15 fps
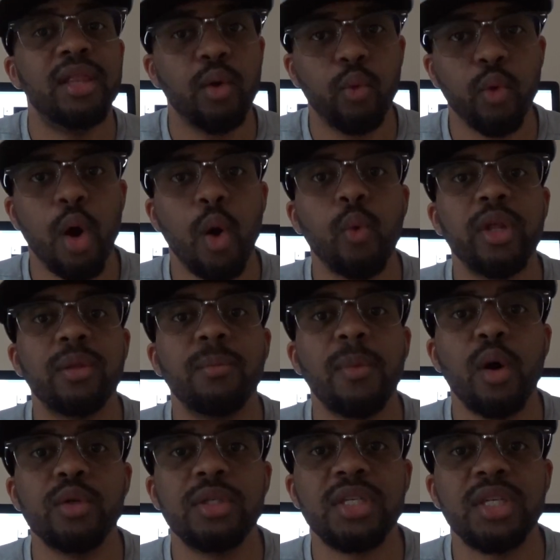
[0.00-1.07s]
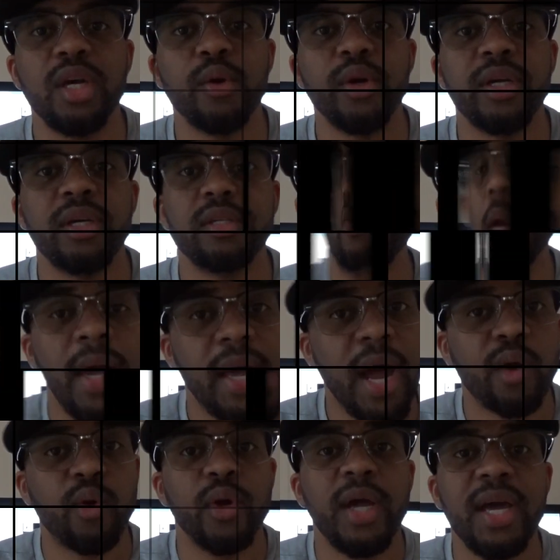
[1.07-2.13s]
the Grow with Moe series. And
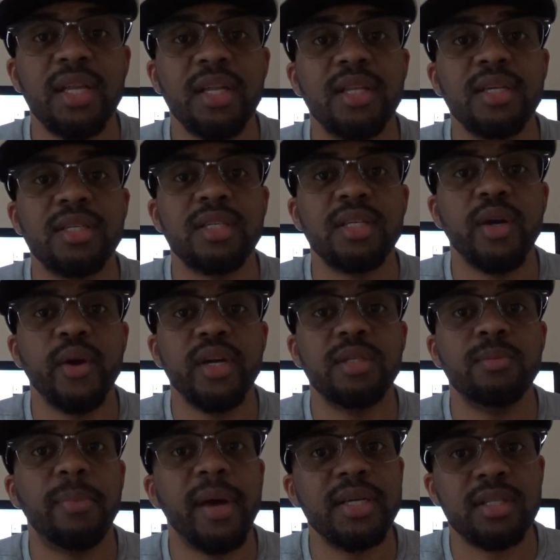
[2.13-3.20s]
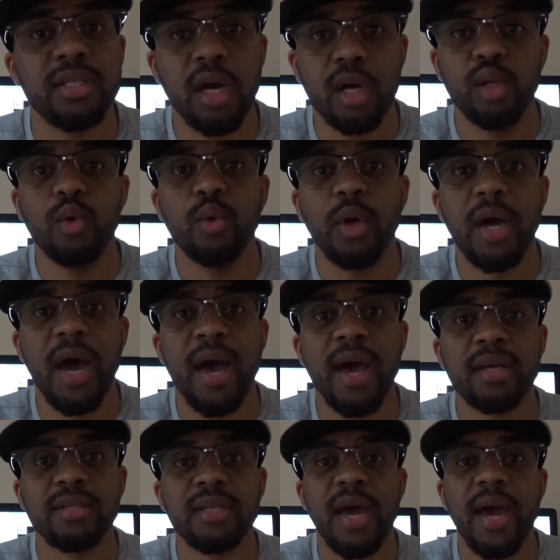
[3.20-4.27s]
I created this series based on you guys.